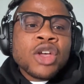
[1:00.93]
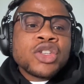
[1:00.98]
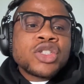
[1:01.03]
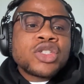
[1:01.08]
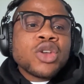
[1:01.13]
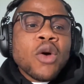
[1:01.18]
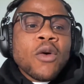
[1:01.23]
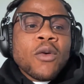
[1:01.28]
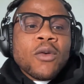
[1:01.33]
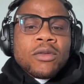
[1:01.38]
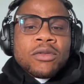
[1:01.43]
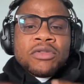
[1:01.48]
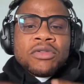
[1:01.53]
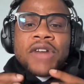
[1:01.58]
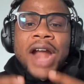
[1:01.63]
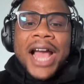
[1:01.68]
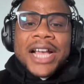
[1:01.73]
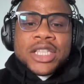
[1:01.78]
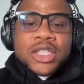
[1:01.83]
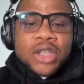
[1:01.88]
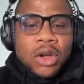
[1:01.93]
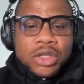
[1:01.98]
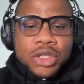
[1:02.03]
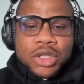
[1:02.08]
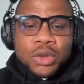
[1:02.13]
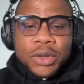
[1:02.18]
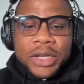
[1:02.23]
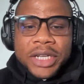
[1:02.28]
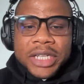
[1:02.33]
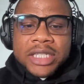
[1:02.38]
So right
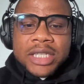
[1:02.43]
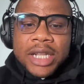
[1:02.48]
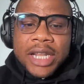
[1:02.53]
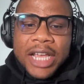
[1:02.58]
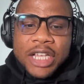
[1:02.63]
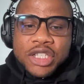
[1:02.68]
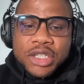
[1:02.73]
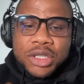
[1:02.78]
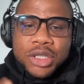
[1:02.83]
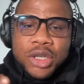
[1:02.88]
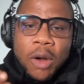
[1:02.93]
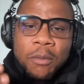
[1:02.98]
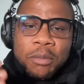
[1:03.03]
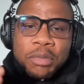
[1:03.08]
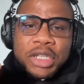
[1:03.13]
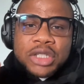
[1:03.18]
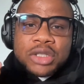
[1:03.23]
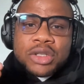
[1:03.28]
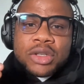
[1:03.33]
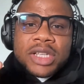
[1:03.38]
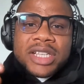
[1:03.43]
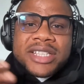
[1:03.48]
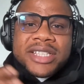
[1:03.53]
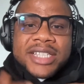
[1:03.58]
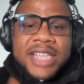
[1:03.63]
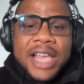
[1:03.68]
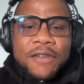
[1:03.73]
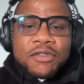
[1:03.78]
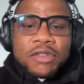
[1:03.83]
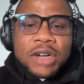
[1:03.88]
onto it, let's jump into the
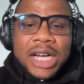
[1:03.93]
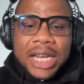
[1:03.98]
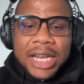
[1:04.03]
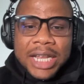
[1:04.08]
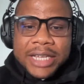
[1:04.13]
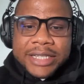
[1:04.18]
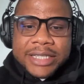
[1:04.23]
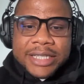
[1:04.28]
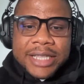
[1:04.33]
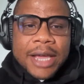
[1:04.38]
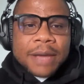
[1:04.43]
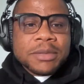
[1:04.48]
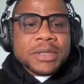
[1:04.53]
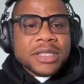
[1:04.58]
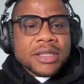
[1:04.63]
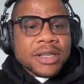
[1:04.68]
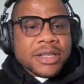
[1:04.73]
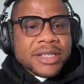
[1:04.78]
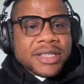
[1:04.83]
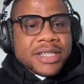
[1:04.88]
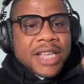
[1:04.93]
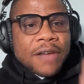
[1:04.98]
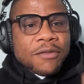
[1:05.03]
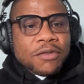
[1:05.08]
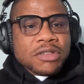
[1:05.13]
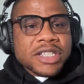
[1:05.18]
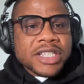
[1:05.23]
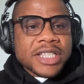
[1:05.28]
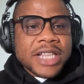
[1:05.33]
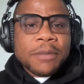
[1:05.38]
7 clear steps, the
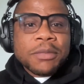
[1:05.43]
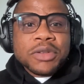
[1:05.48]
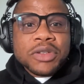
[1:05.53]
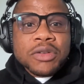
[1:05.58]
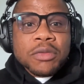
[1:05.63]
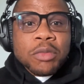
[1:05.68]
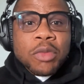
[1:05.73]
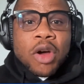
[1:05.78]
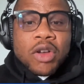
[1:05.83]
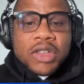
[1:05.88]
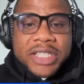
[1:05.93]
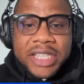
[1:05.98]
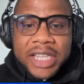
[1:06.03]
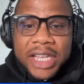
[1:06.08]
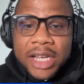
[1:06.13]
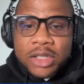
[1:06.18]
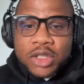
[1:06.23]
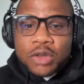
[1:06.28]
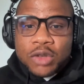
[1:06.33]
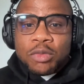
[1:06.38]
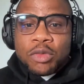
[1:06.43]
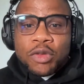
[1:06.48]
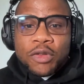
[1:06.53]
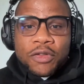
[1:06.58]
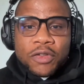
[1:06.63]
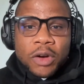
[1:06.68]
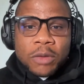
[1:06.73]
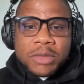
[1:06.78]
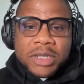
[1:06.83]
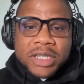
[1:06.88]
7 steps you must take to
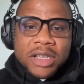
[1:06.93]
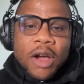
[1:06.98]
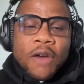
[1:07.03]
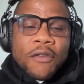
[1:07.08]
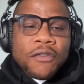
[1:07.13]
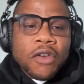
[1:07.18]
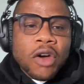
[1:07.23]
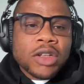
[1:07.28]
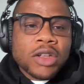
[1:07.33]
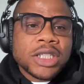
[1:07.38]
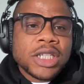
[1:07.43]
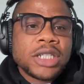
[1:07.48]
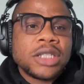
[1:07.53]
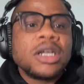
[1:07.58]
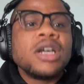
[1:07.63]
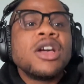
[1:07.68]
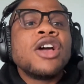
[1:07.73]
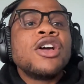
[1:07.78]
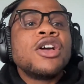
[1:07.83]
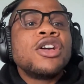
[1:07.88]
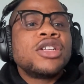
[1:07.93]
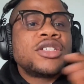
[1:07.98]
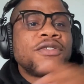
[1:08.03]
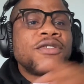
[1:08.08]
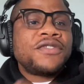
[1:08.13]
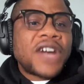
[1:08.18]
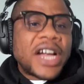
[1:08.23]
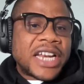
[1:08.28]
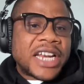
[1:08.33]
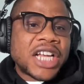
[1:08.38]
move from self-funding to
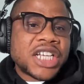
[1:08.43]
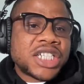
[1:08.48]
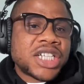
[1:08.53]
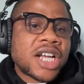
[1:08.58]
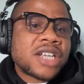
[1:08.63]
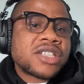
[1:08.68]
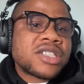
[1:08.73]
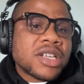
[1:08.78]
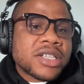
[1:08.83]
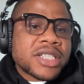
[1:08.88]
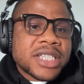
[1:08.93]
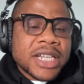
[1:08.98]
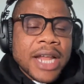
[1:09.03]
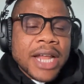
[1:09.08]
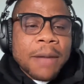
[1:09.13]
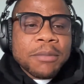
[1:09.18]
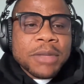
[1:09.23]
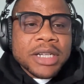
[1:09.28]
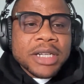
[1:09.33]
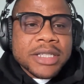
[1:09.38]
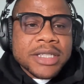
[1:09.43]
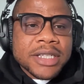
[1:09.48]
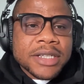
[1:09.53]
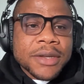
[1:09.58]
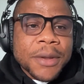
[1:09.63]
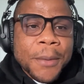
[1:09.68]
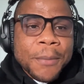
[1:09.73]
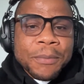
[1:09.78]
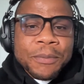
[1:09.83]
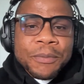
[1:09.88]
financial sustainability.